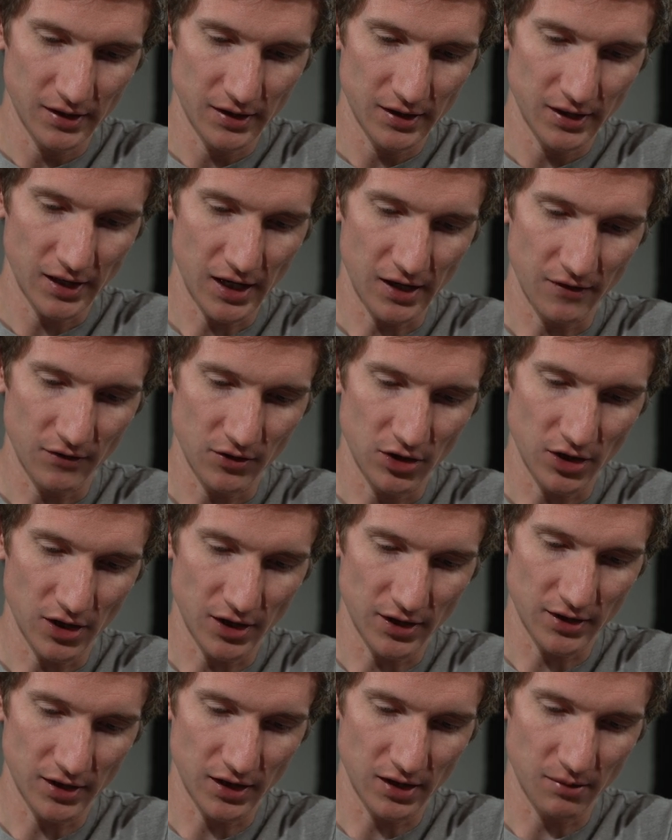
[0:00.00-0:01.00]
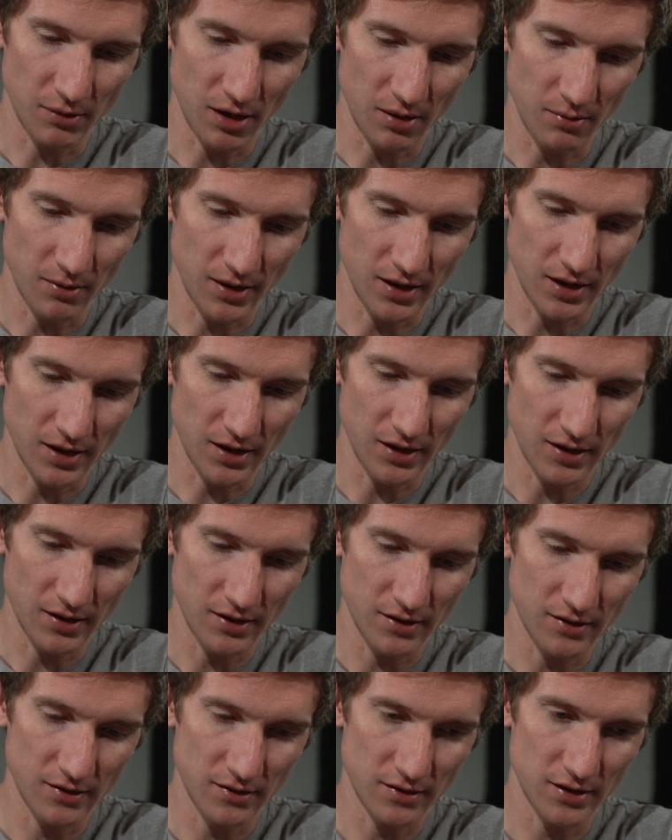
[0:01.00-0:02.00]
kind of adjusting. Maybe
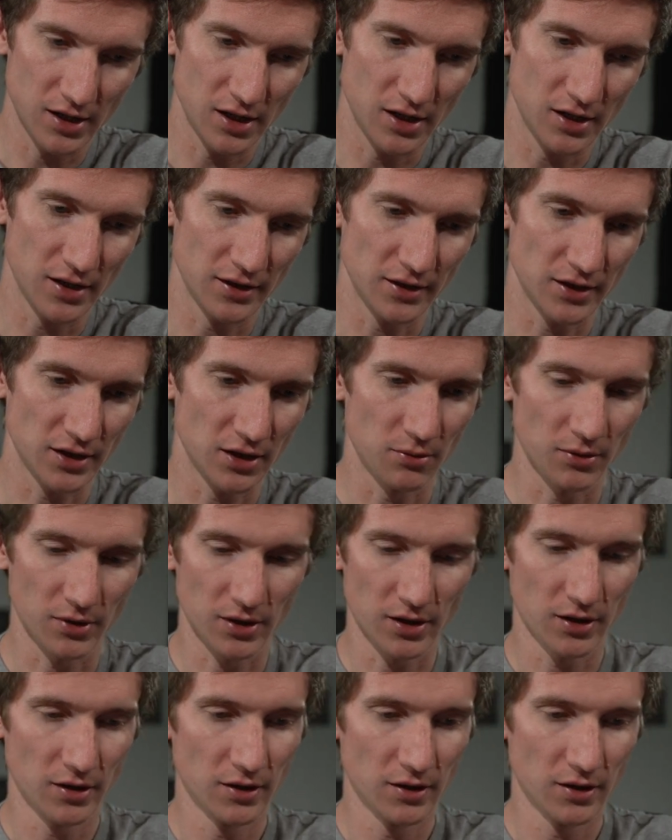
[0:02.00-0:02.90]
that's not gonna work.